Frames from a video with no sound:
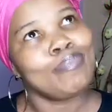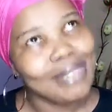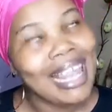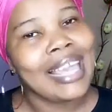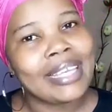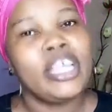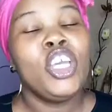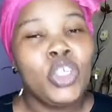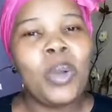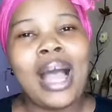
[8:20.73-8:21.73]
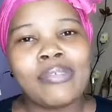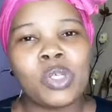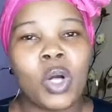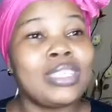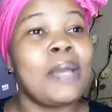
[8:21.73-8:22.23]
Like, you have
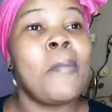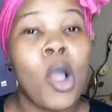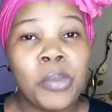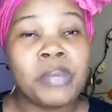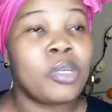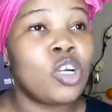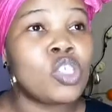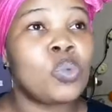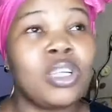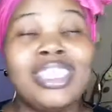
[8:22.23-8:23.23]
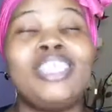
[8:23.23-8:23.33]
to call them mommy, because one,